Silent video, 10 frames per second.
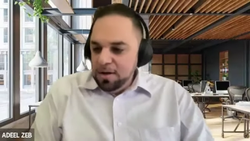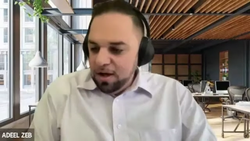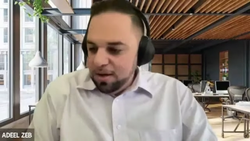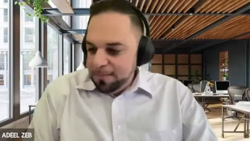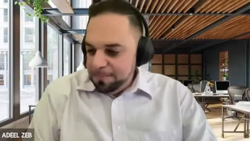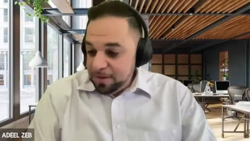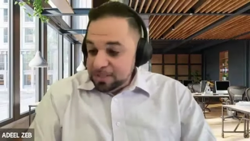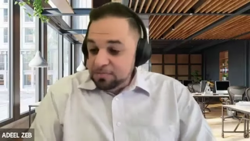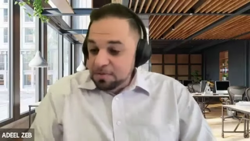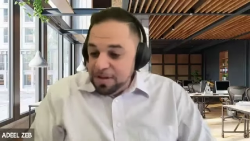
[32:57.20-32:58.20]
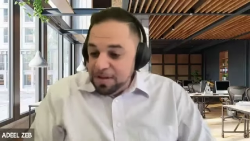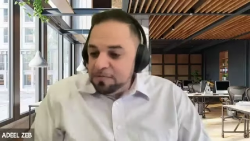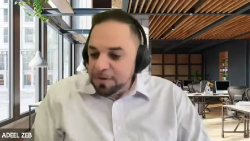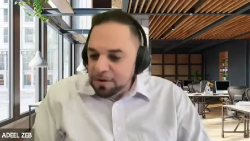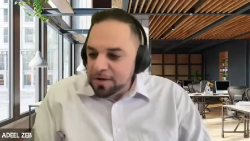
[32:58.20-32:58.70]
um, some of the medieval
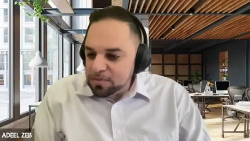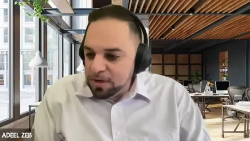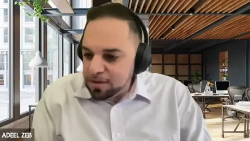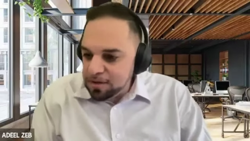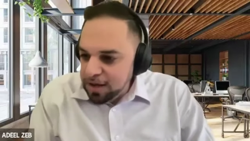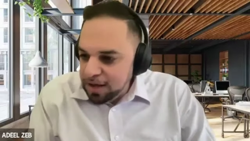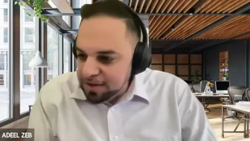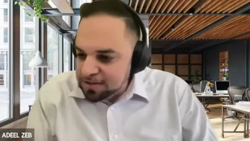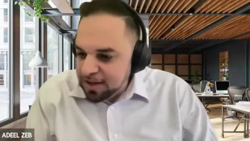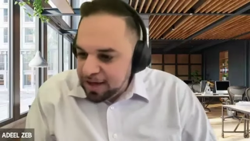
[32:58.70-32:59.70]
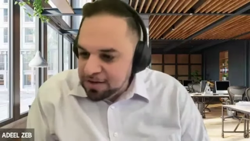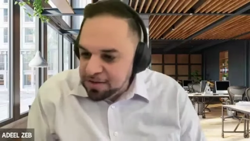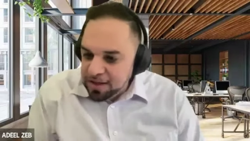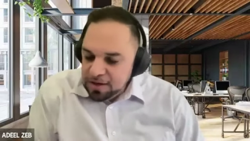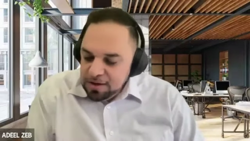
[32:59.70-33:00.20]
period as well. I think to add to mm.
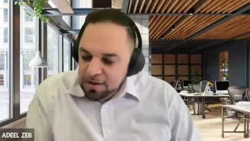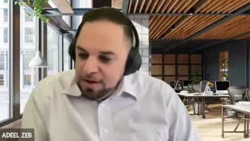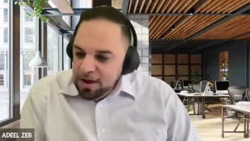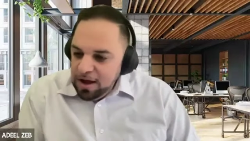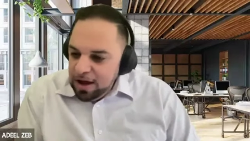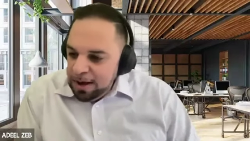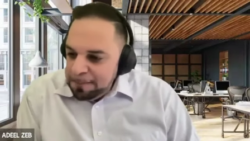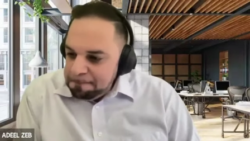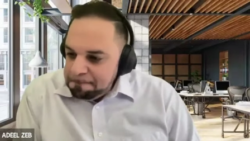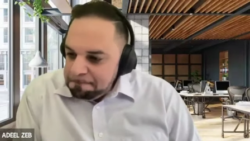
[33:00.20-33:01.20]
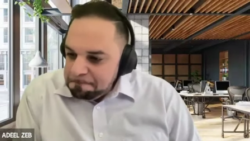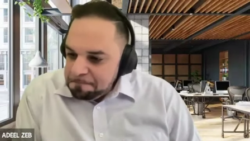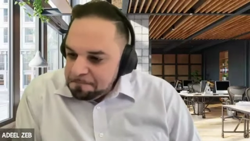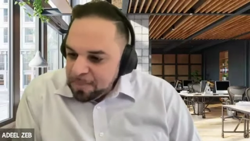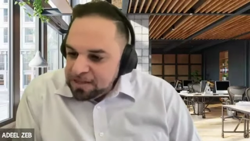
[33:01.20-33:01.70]
that. Um,
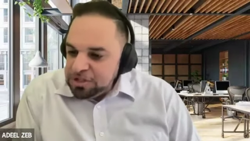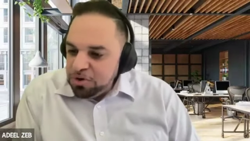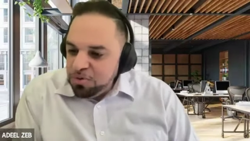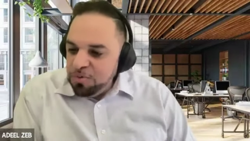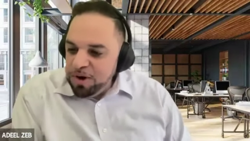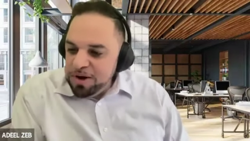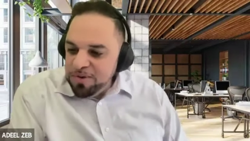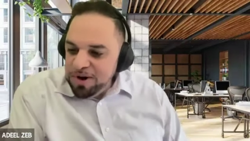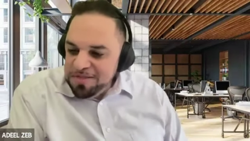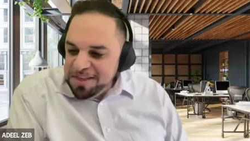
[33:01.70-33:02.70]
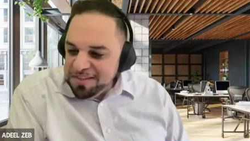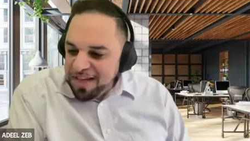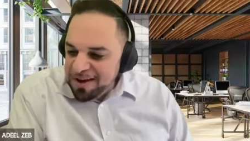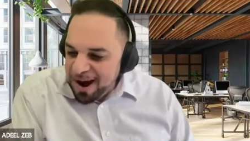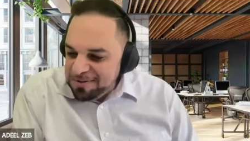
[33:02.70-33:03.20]
so what one thing
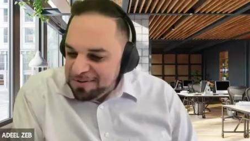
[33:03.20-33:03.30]
that I, I